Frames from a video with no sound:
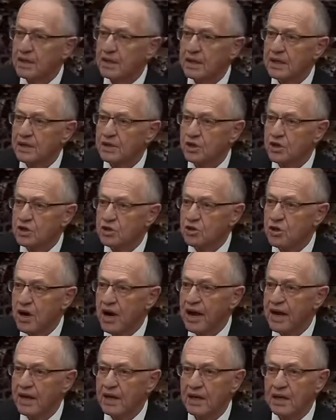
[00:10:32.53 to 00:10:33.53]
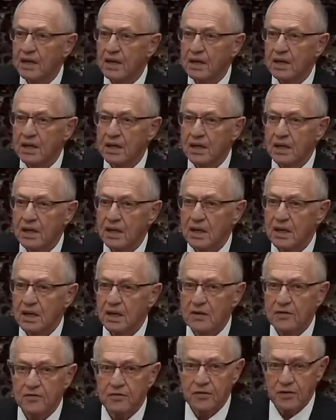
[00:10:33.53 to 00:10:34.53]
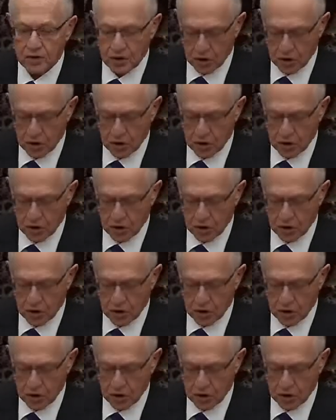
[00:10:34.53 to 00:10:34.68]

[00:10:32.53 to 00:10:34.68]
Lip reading: in the trial of